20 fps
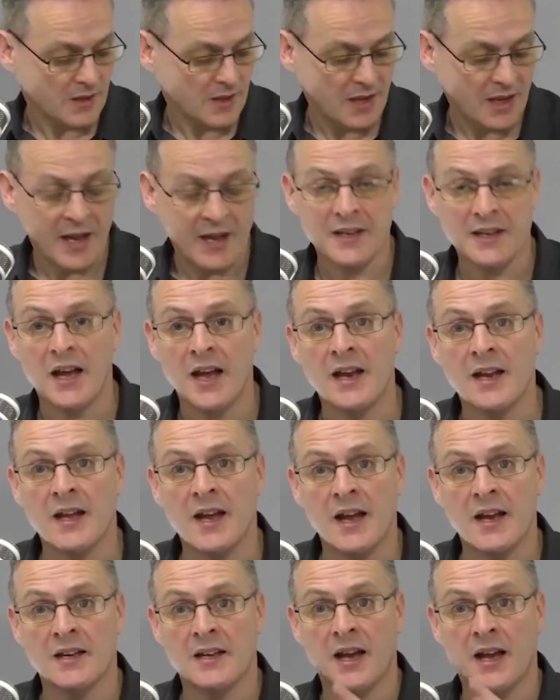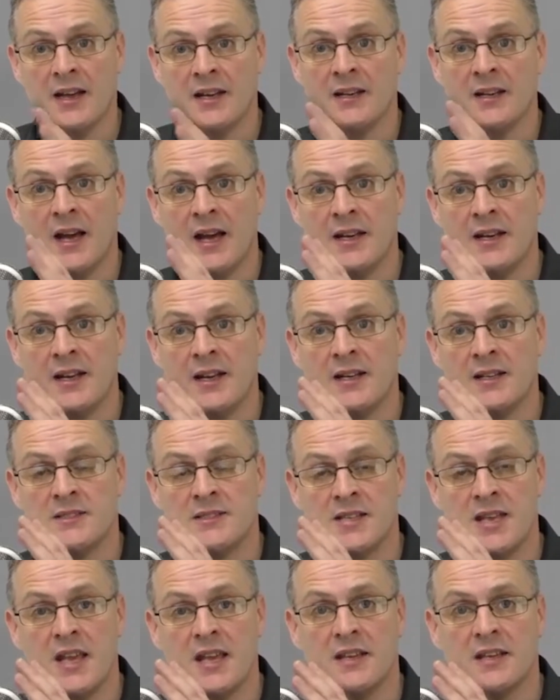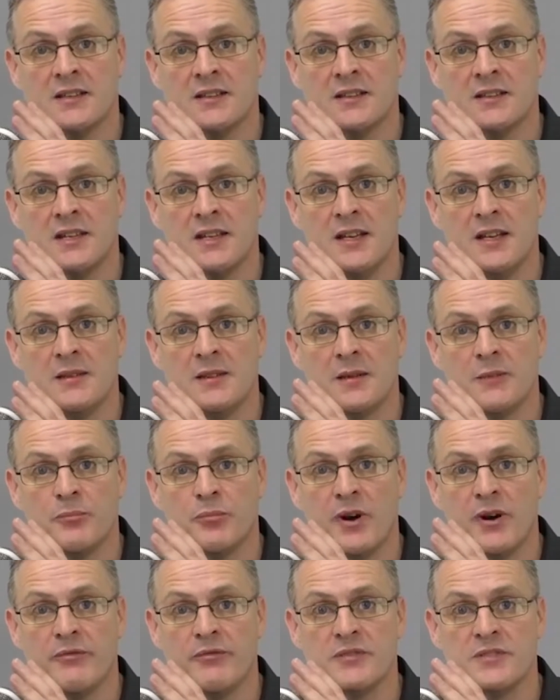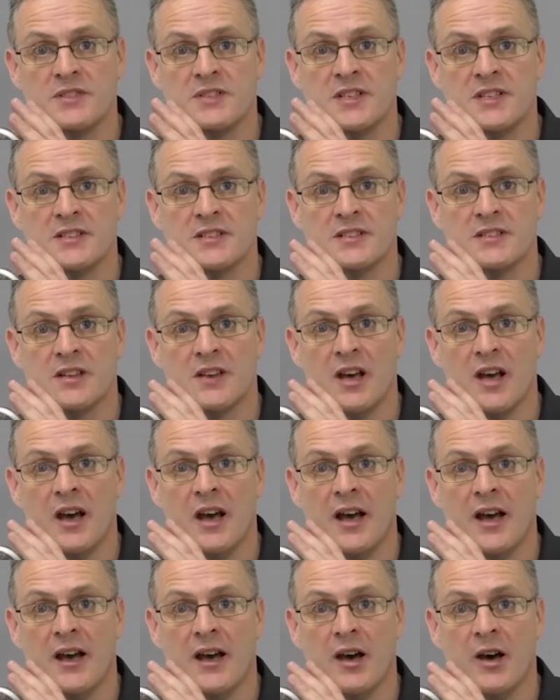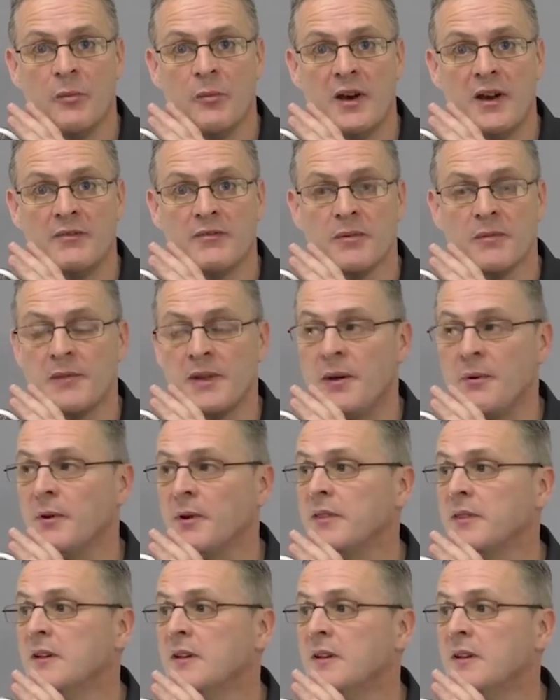it had taken the preferences away from that one.